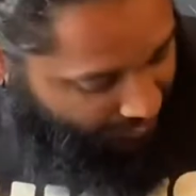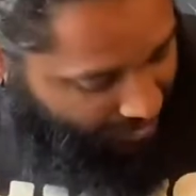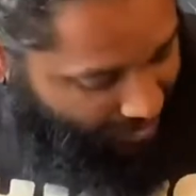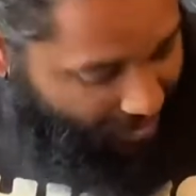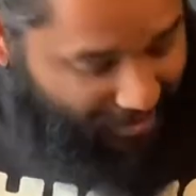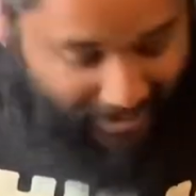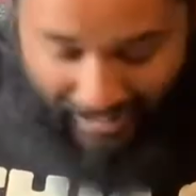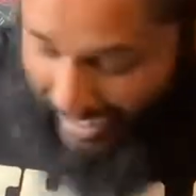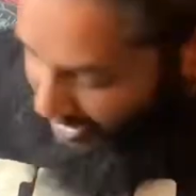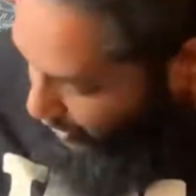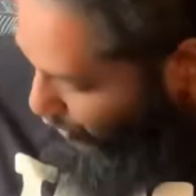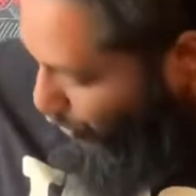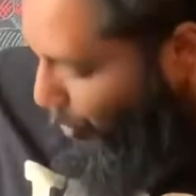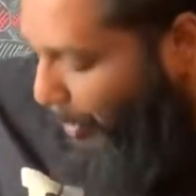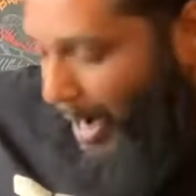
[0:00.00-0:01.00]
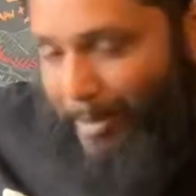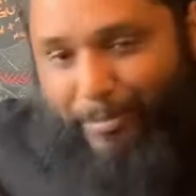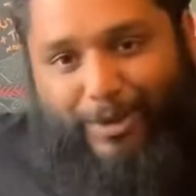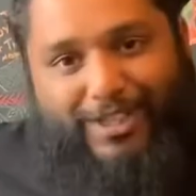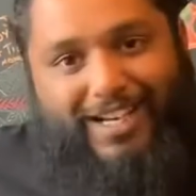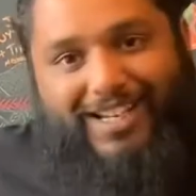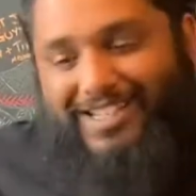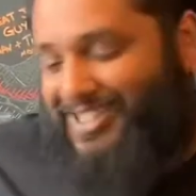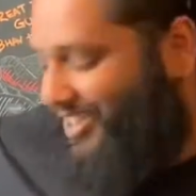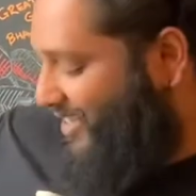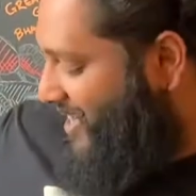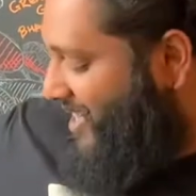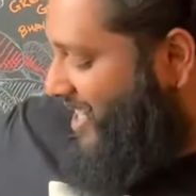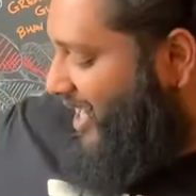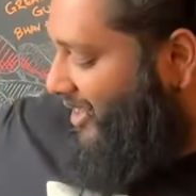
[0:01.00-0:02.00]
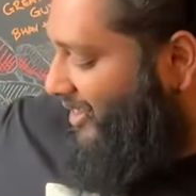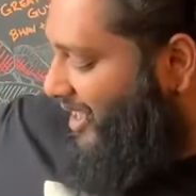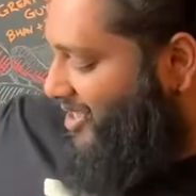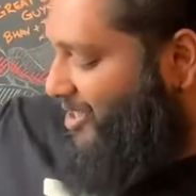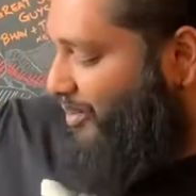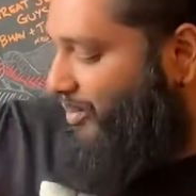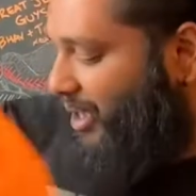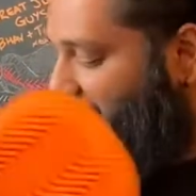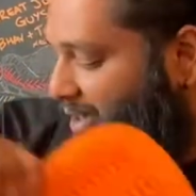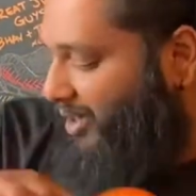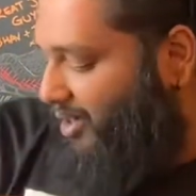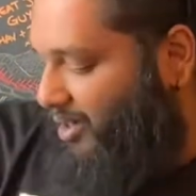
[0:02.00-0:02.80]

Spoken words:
is an actual back protector, and that's something